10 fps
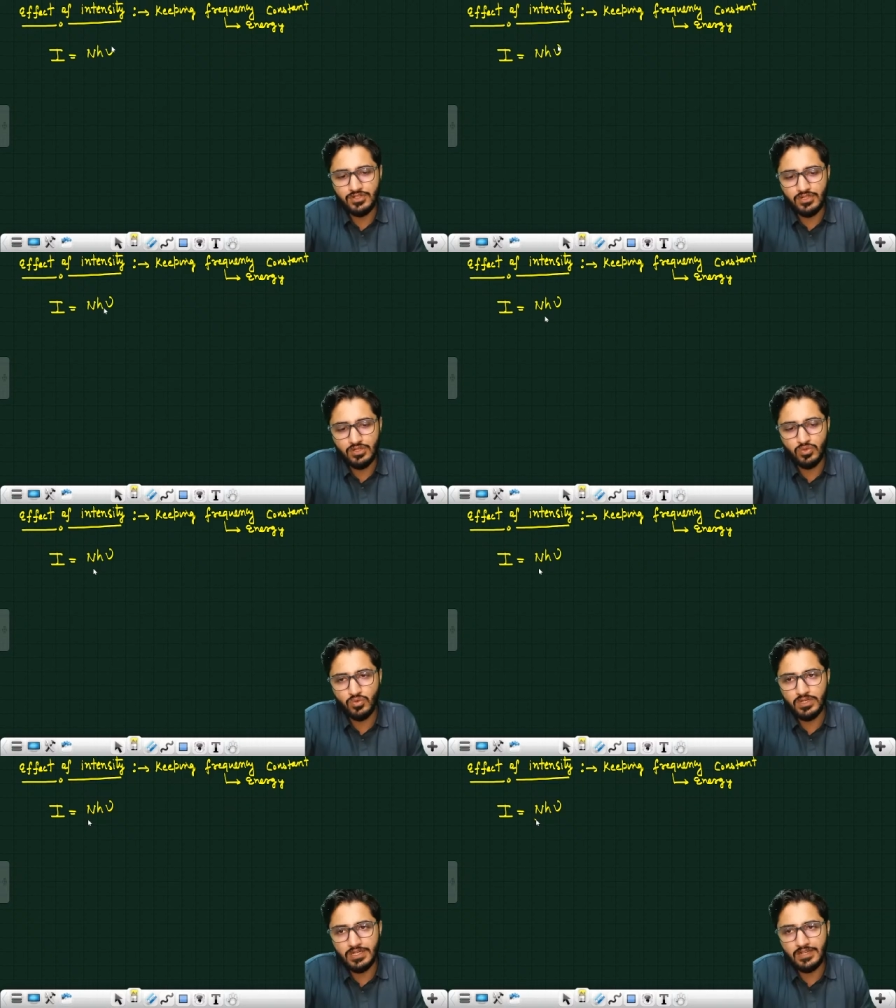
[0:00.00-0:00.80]

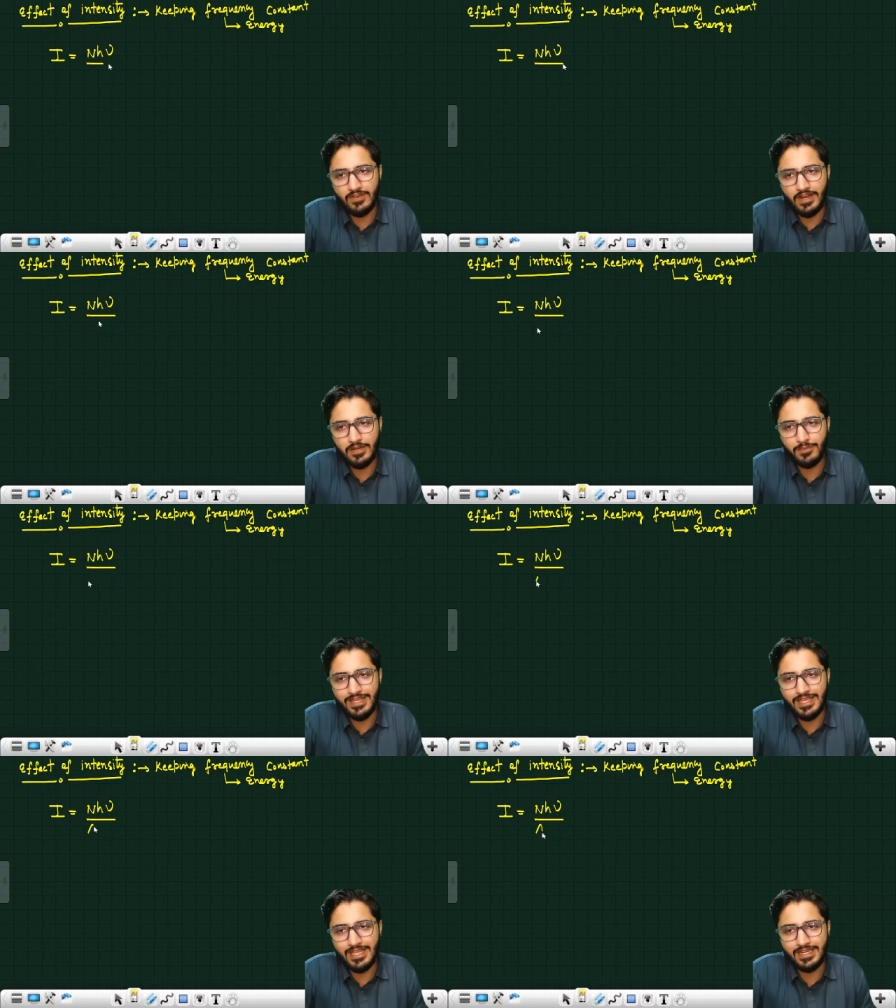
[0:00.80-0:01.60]
nu divided
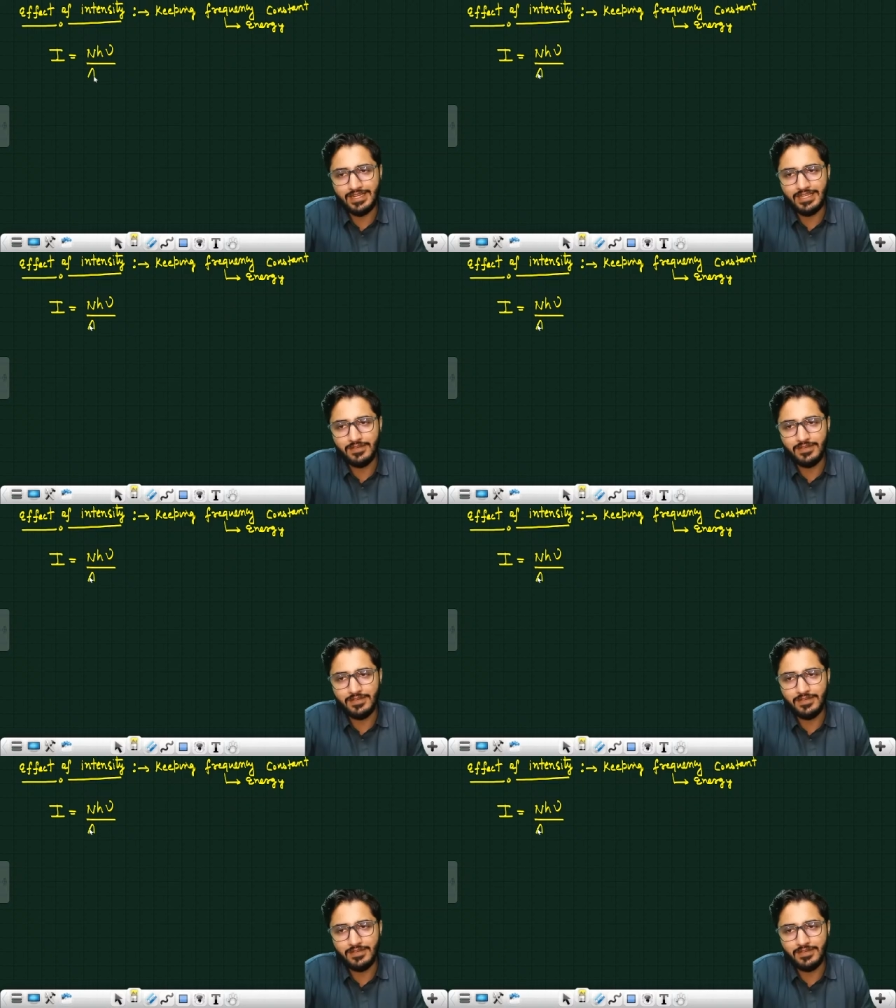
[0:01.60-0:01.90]
by AT.